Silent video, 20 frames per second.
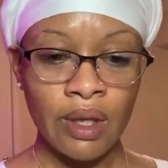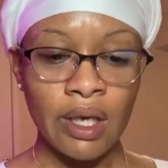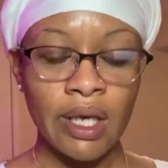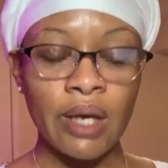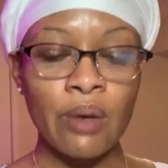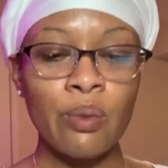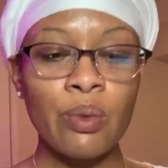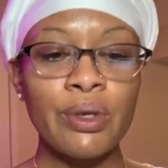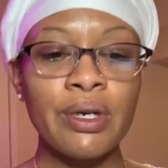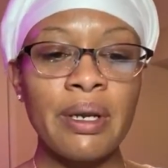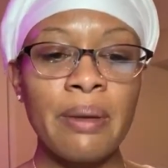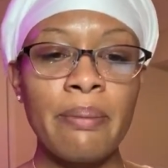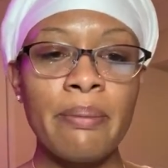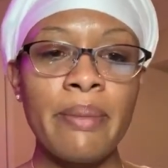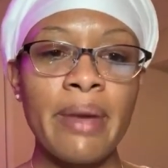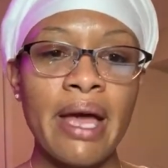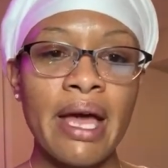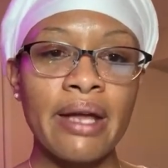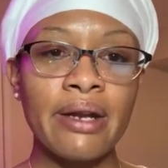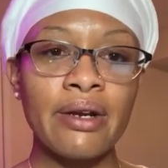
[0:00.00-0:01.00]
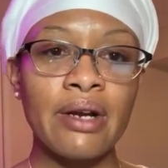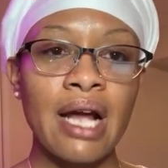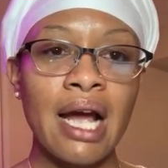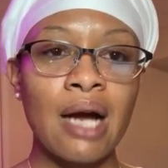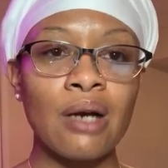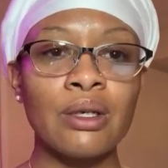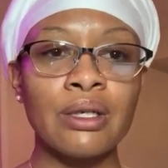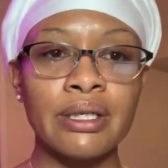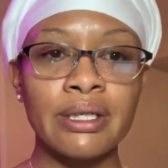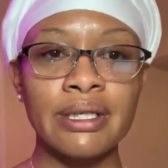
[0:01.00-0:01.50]
it wouldn't matter
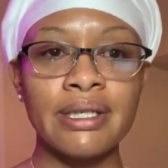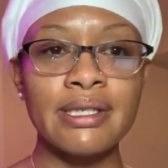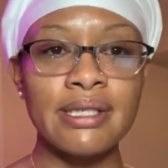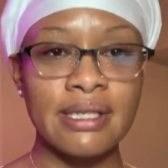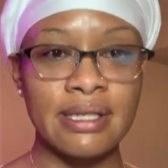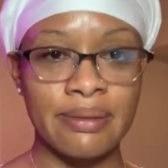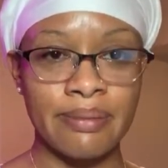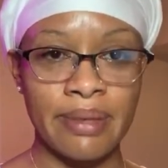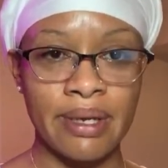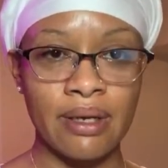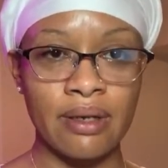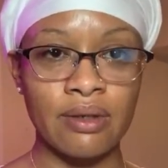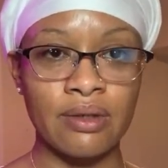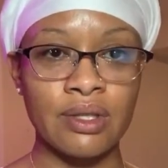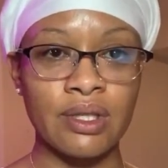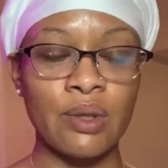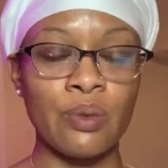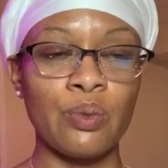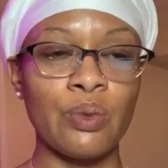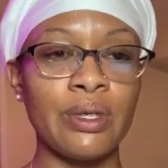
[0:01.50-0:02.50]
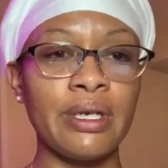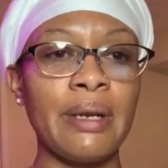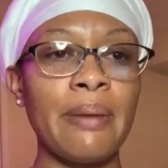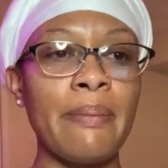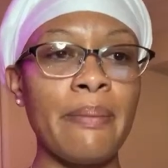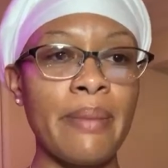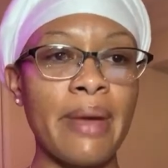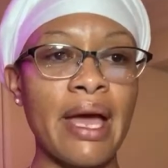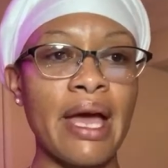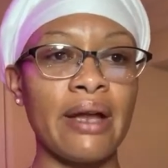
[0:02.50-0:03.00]
how good it smells. It
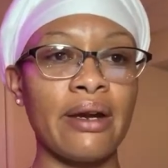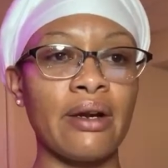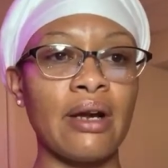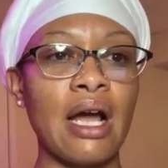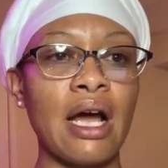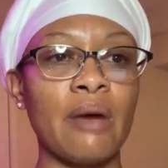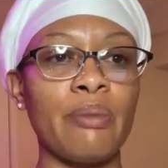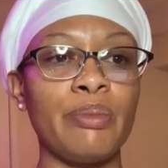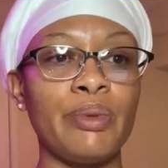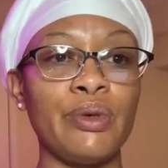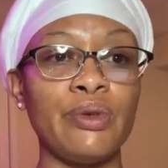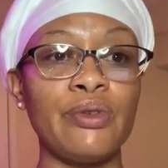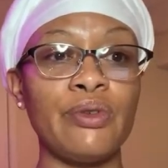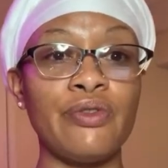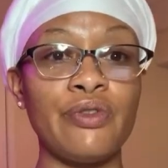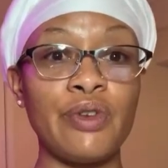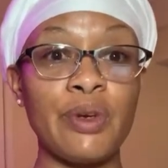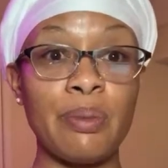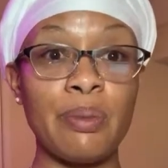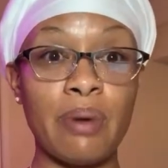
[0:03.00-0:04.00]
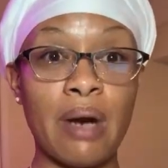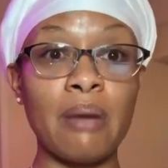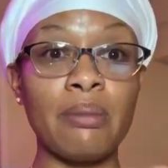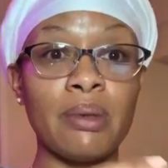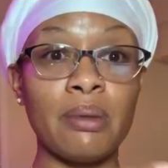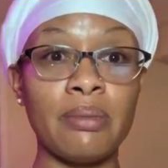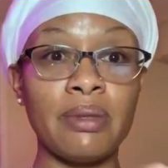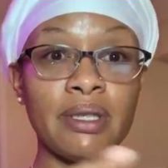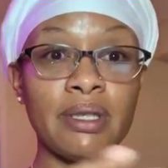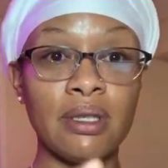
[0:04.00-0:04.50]
wouldn't matter how beautiful it
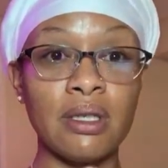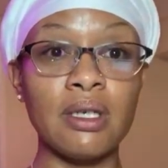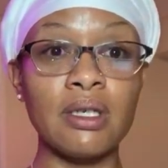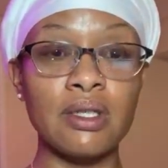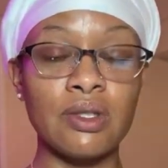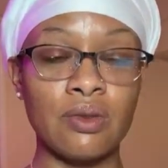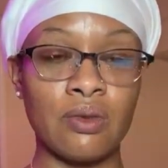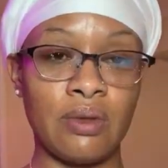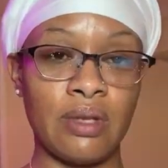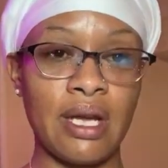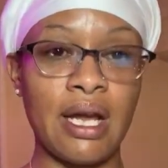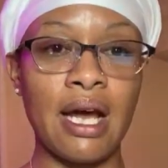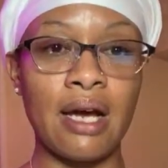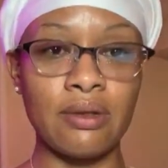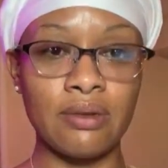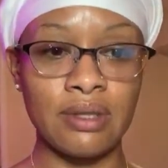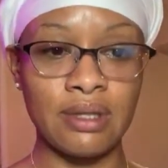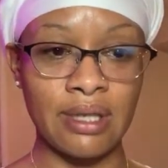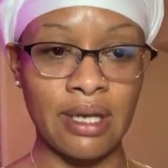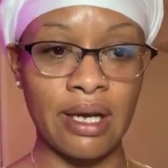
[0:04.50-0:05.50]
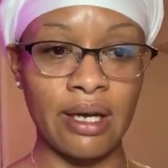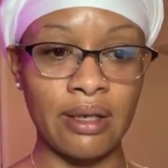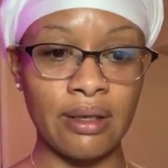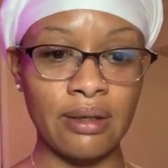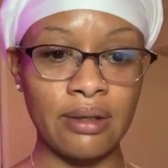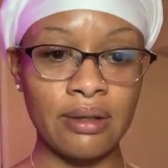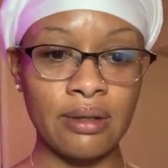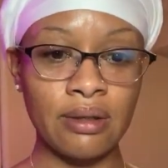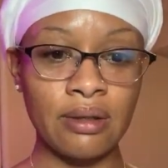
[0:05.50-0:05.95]
probably looks on the outside.